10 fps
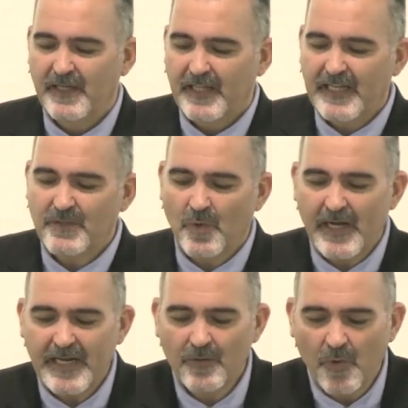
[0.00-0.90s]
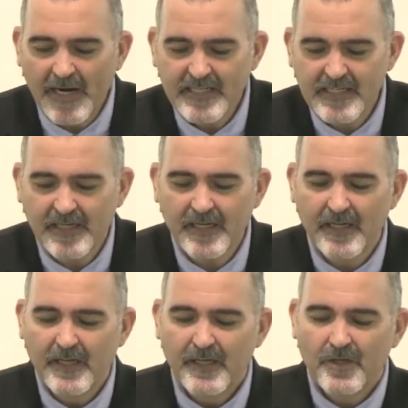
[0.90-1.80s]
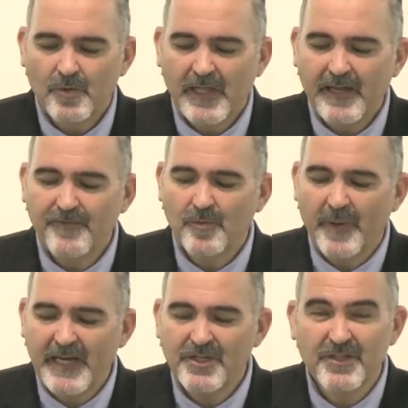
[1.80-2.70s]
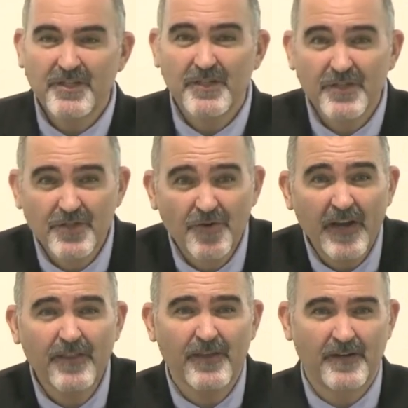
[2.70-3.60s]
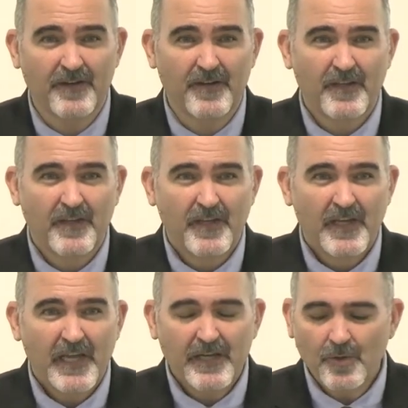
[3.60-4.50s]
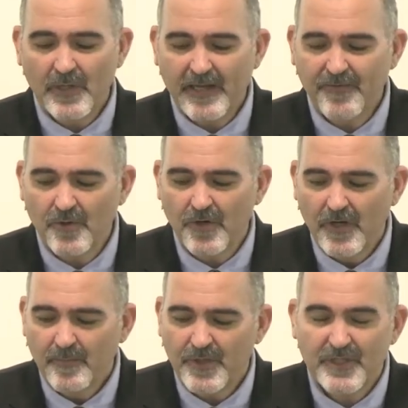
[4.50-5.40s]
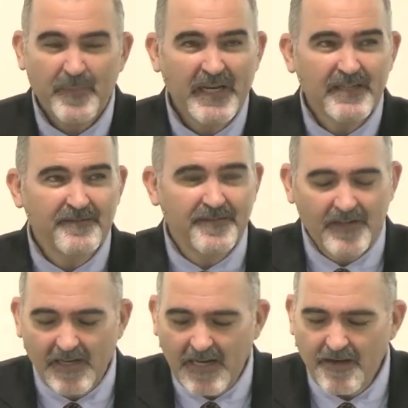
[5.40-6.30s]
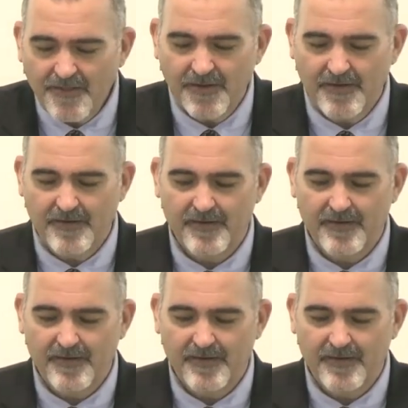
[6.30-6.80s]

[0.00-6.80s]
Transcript: And that's why in waiting, you will have your patience strengthened and you will have your perspective lengthened.